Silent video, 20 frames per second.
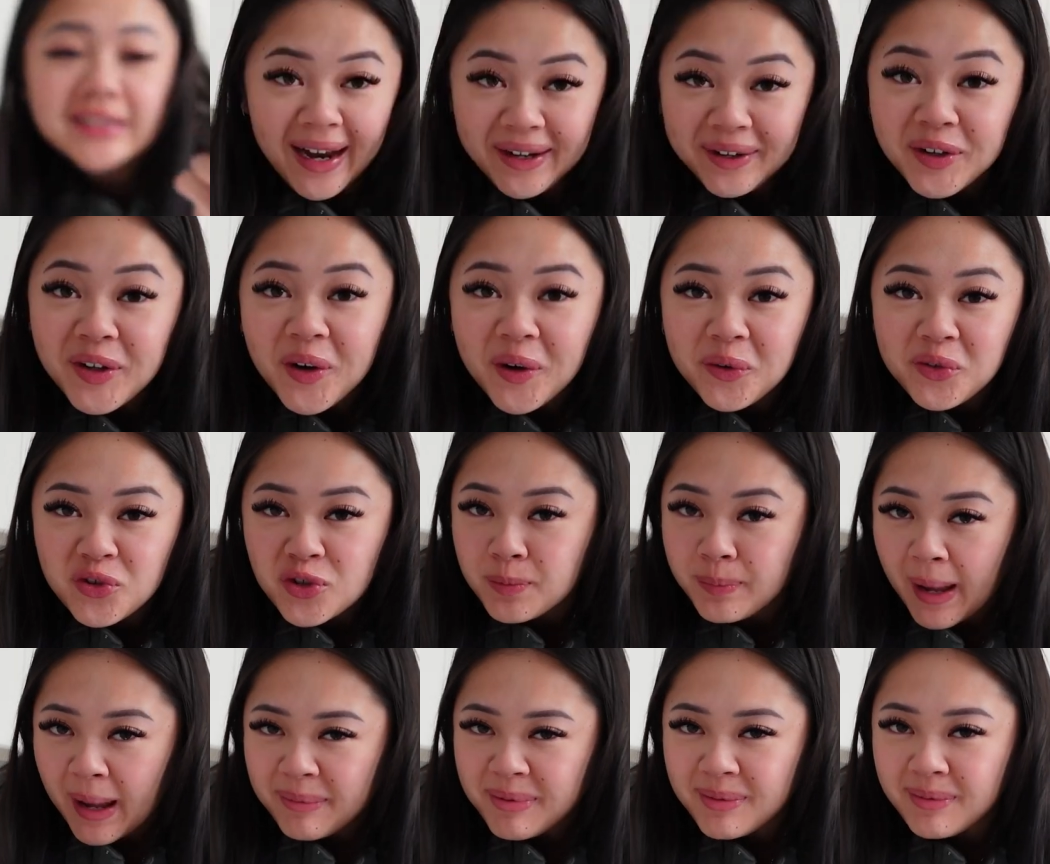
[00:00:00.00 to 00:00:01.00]
I don't know, just
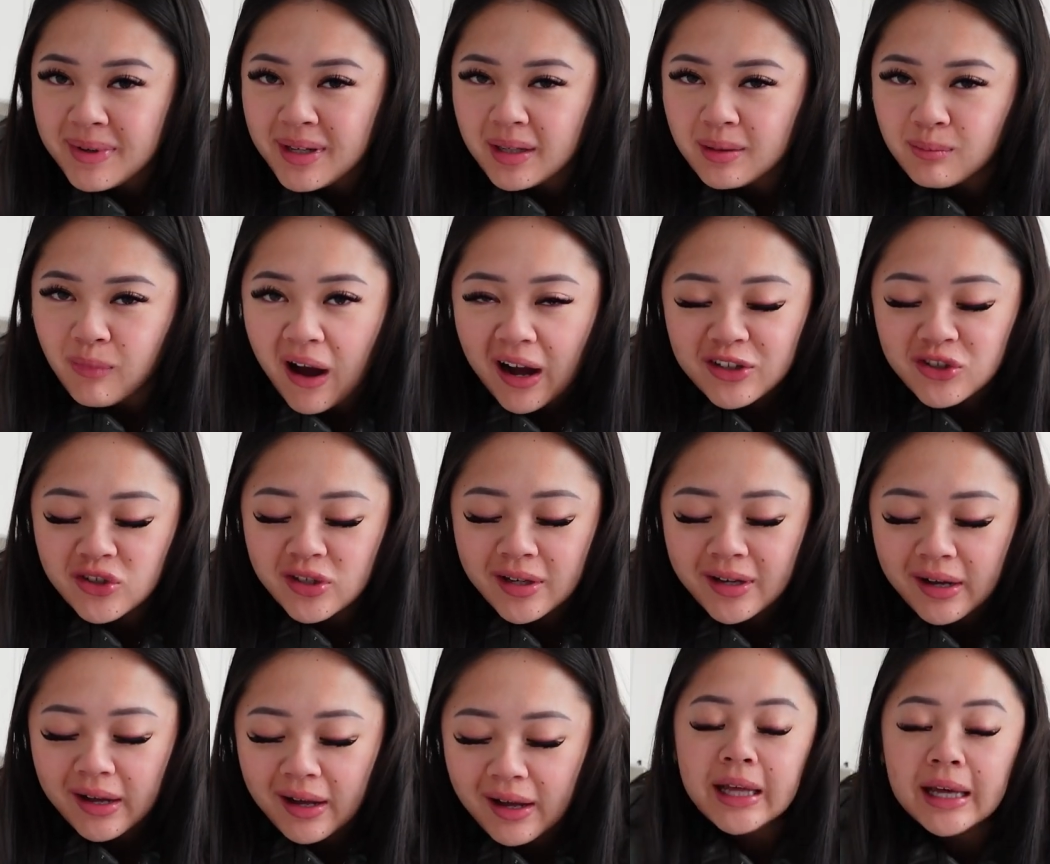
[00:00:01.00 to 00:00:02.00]
peppermint and matcha.